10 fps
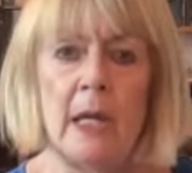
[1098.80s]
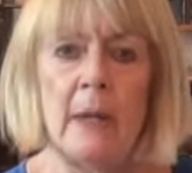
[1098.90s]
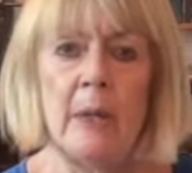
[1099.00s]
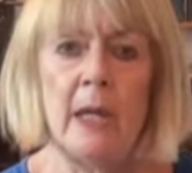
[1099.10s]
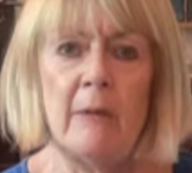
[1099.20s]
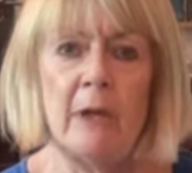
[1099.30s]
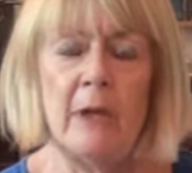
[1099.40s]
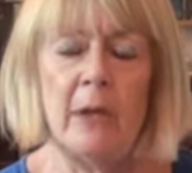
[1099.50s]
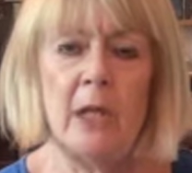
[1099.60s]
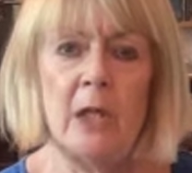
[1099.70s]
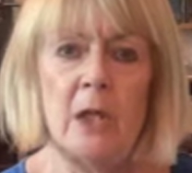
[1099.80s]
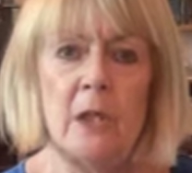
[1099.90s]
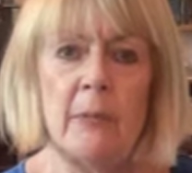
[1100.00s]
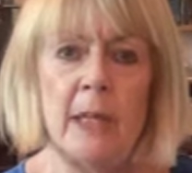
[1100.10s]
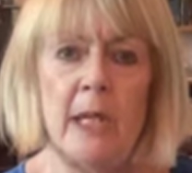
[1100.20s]
Allowing everything
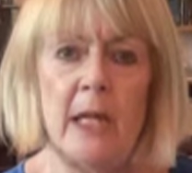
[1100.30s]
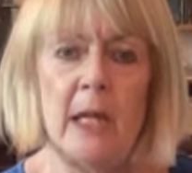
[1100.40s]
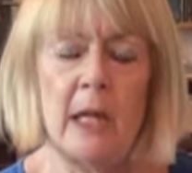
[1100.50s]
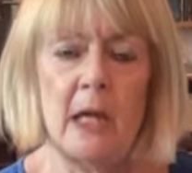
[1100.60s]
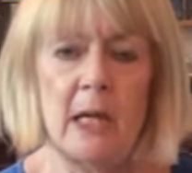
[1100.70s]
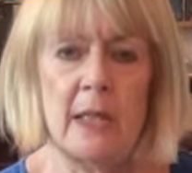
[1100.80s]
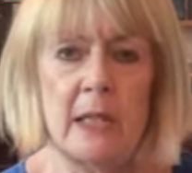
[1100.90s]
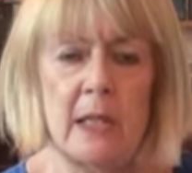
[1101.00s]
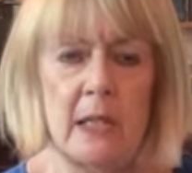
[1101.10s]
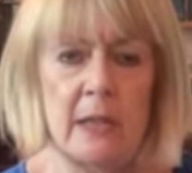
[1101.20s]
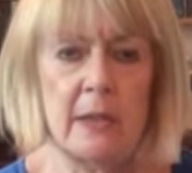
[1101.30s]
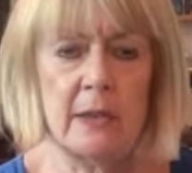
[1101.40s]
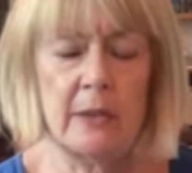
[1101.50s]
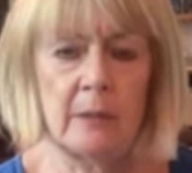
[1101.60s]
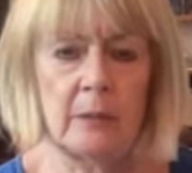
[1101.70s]
to be as it is.